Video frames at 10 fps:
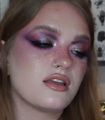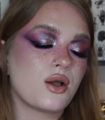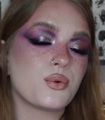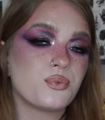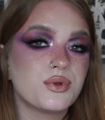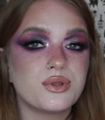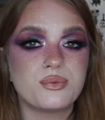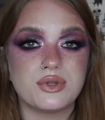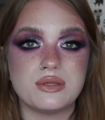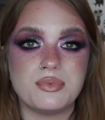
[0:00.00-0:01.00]
a really,
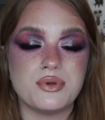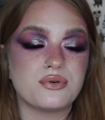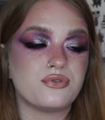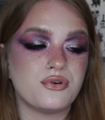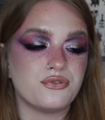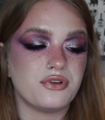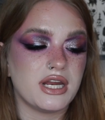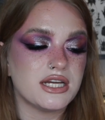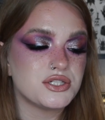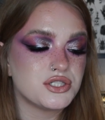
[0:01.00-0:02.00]
really beautiful
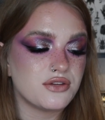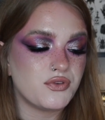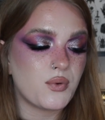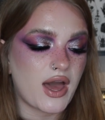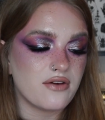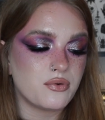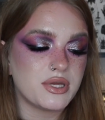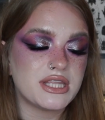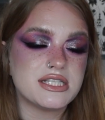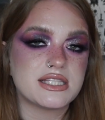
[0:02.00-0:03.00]
finish. If you have
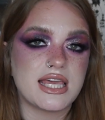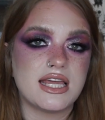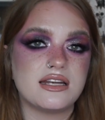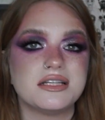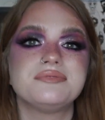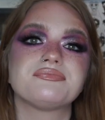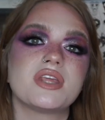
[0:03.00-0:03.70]
oily skin,